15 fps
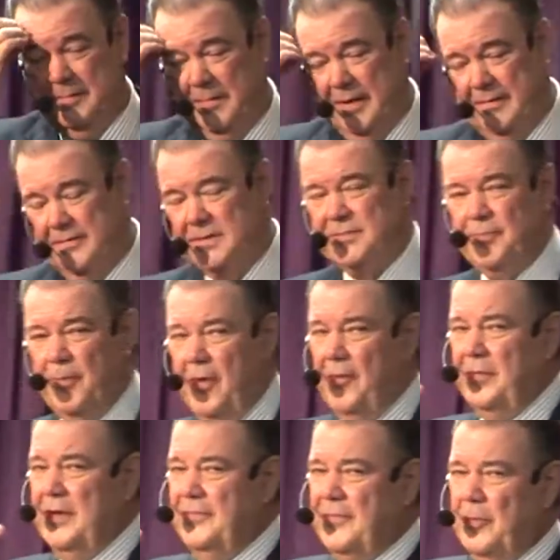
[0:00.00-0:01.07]
But it was
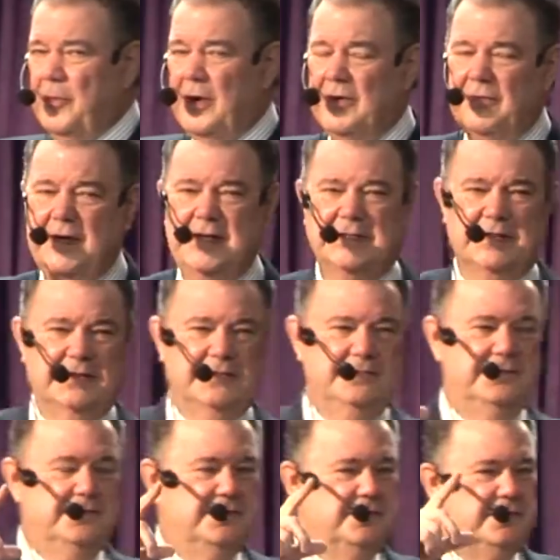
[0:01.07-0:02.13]
only for one reason
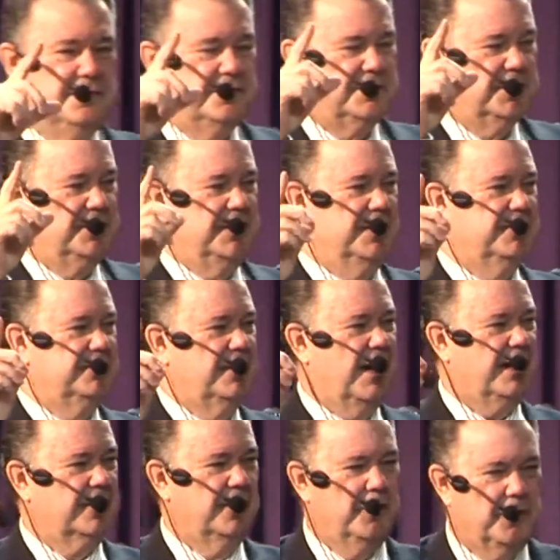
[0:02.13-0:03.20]
to give
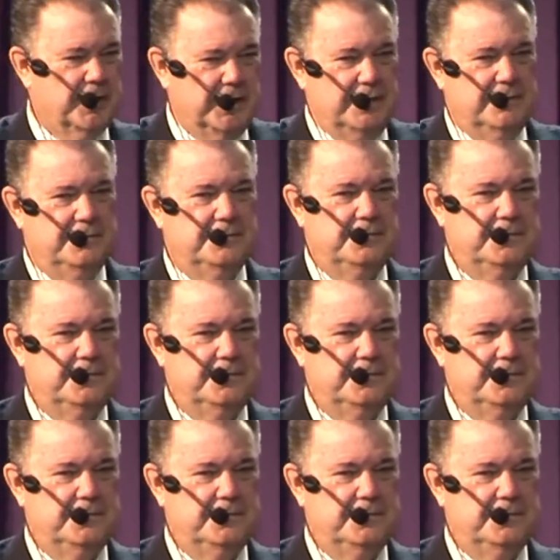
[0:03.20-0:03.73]
God glory.